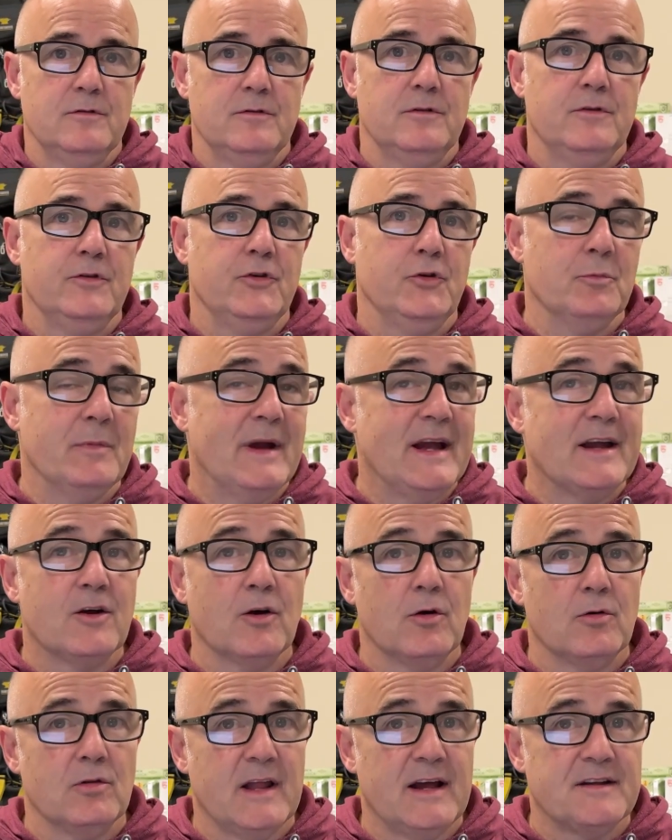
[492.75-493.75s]
you may
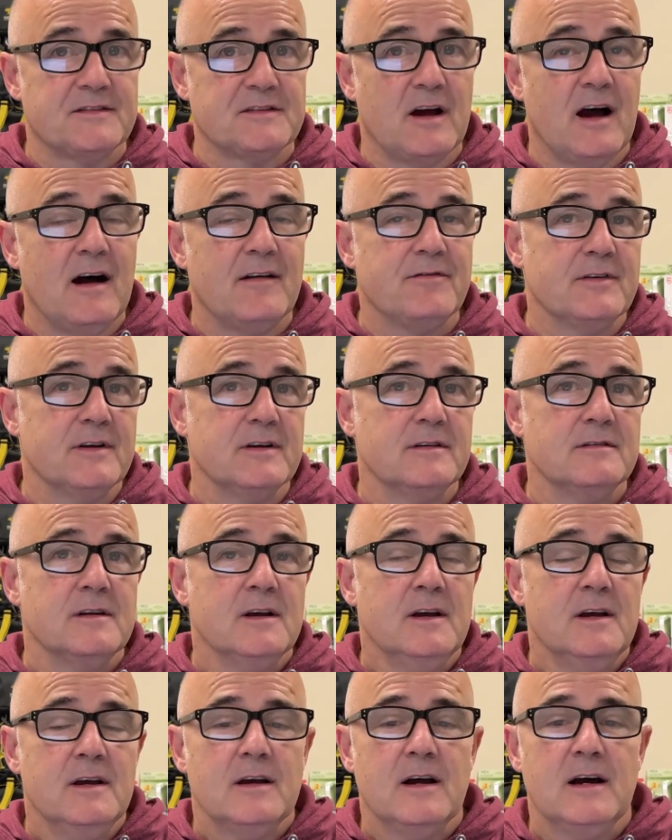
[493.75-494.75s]
go less often,
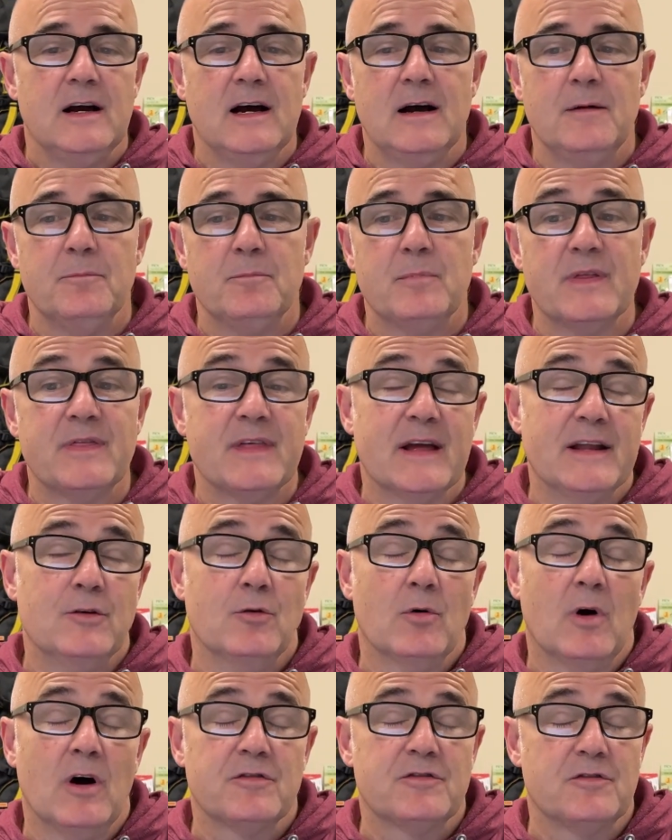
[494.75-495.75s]
but then
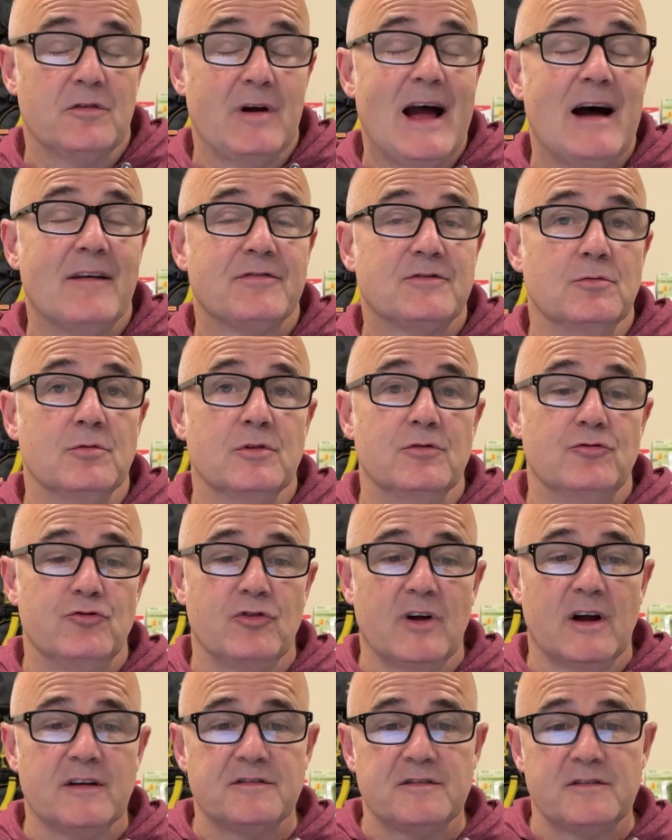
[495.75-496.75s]
you also have to
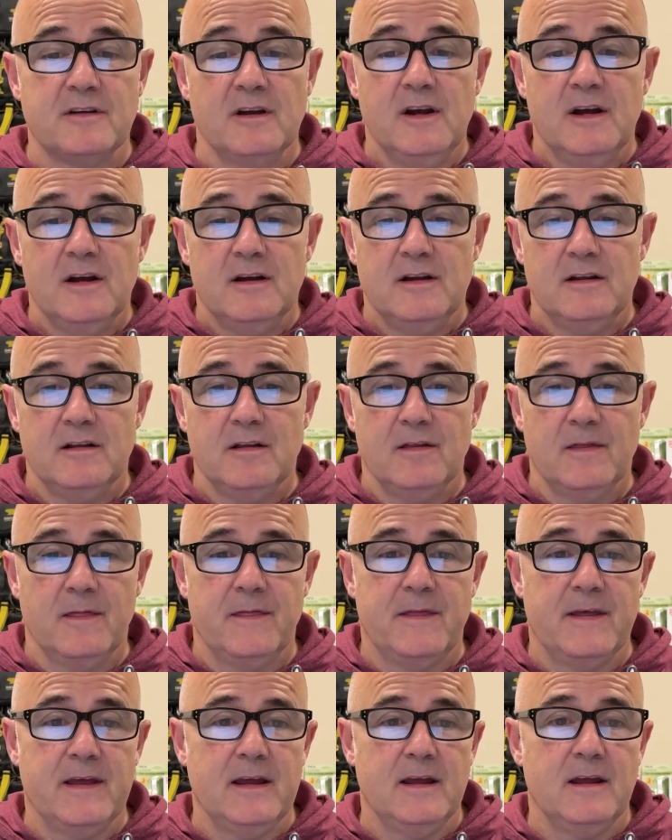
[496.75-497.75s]
adjust
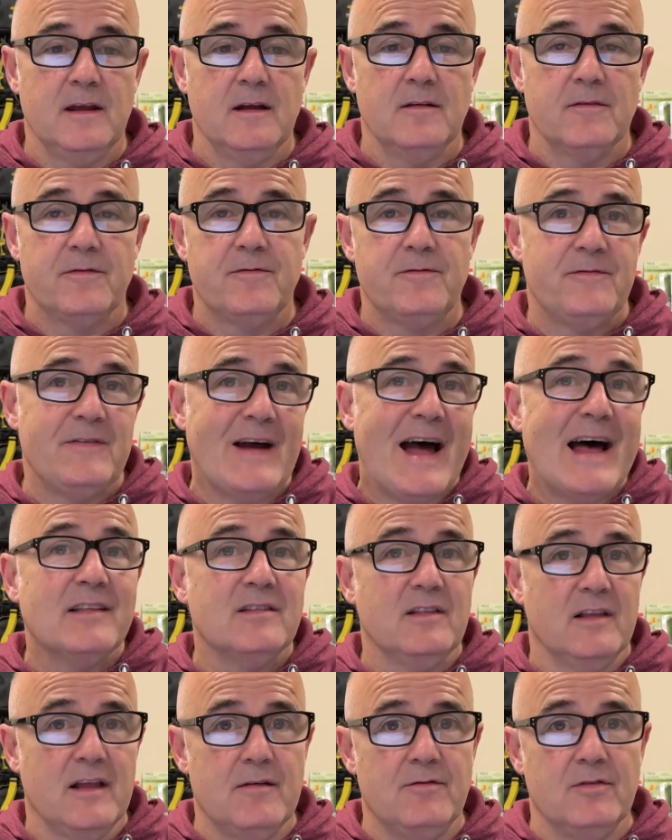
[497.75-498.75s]
the fat
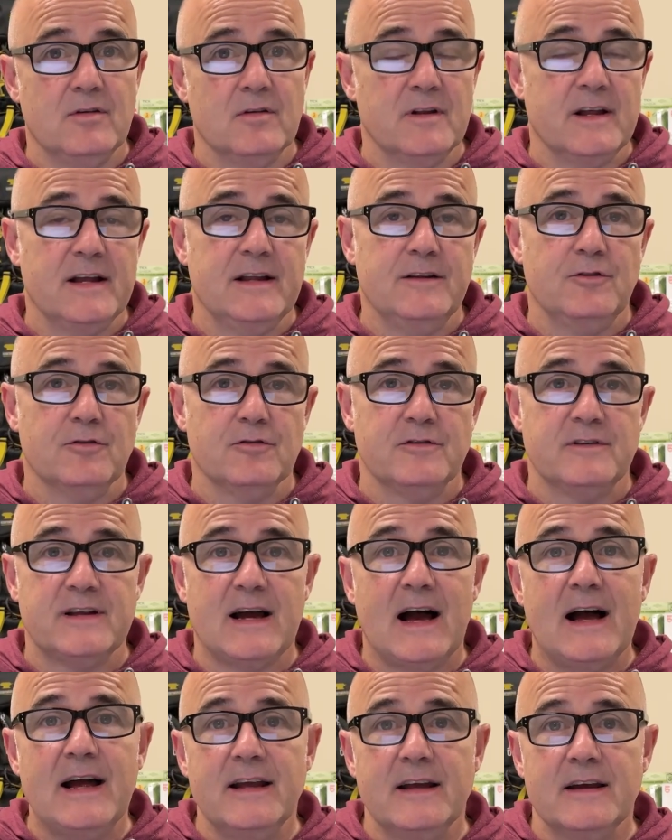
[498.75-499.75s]
level in your
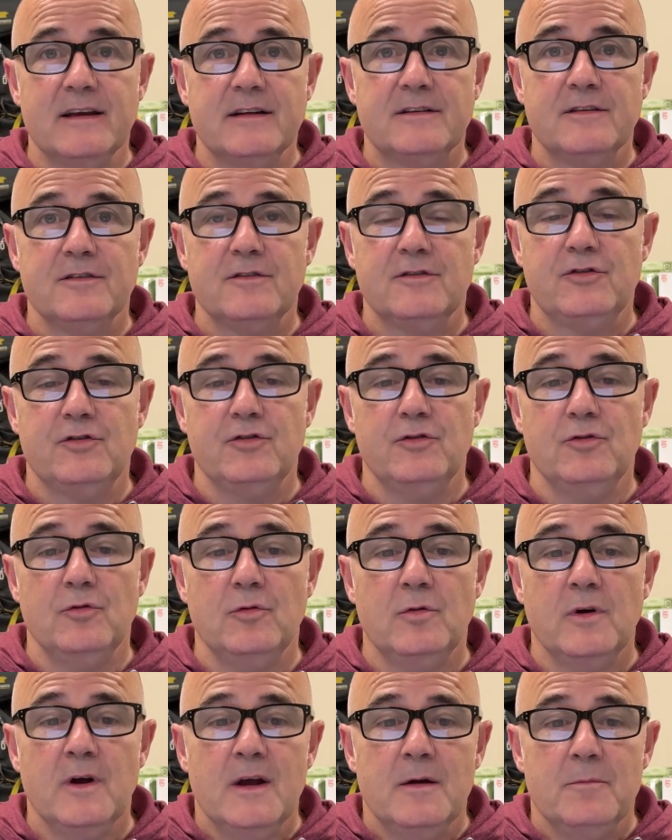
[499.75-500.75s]
diet
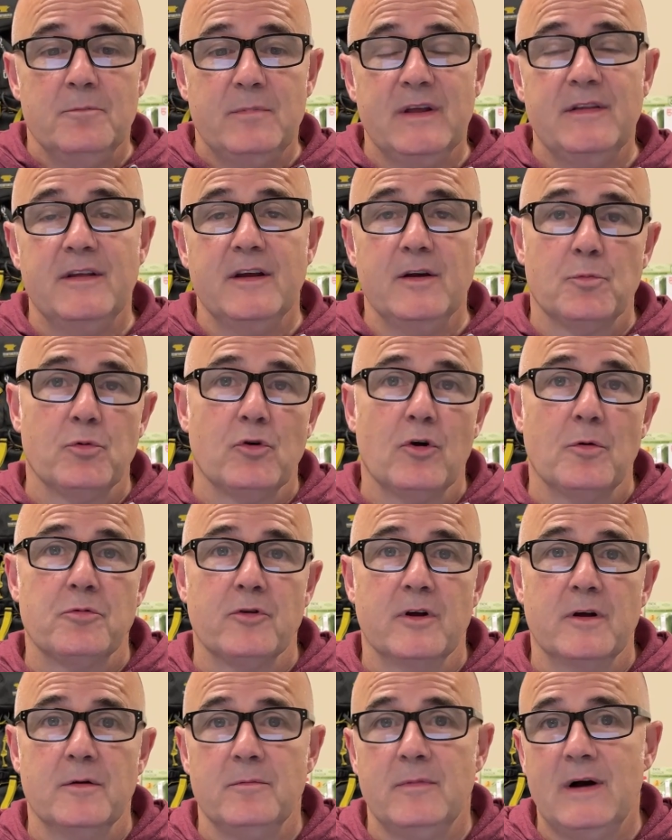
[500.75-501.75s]
to be the
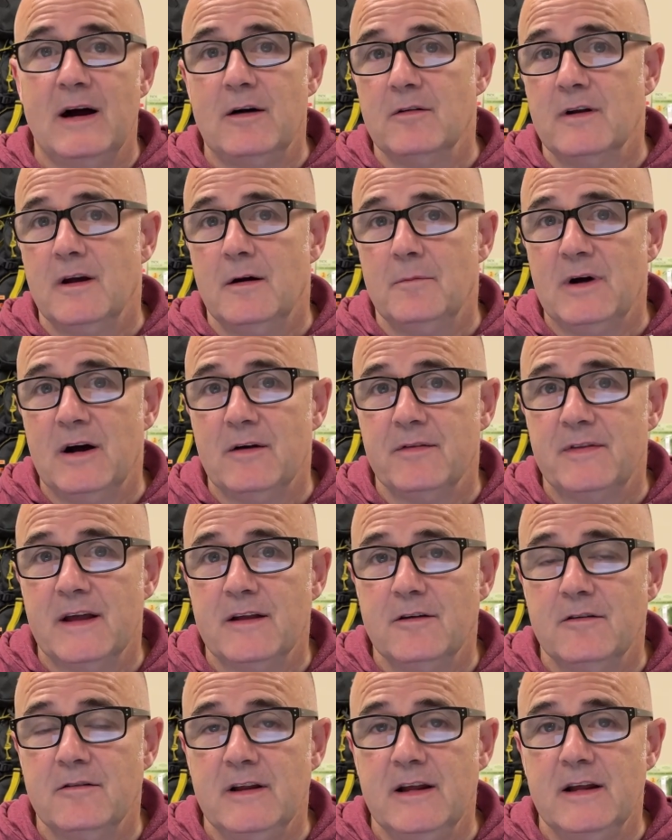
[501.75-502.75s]
appropriate amount that
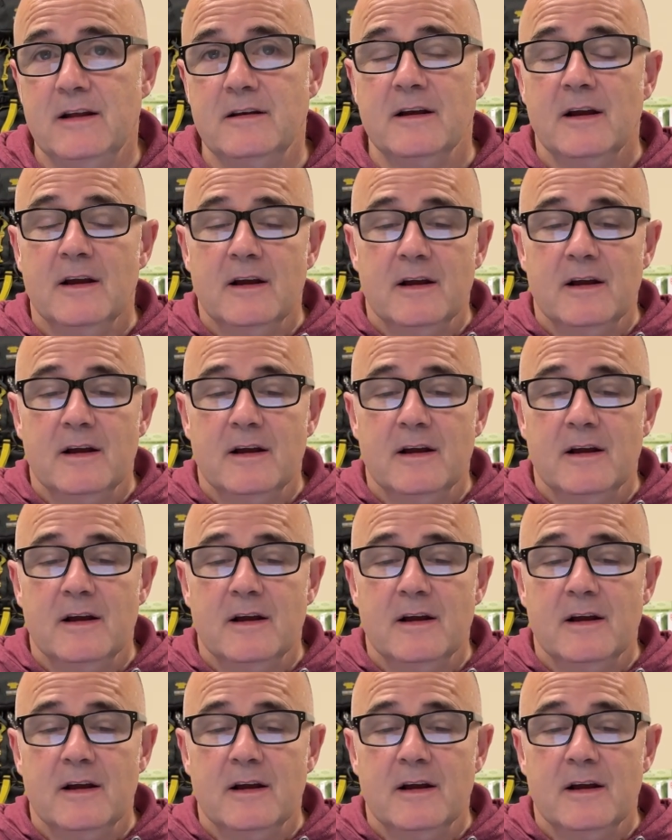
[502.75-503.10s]
you need.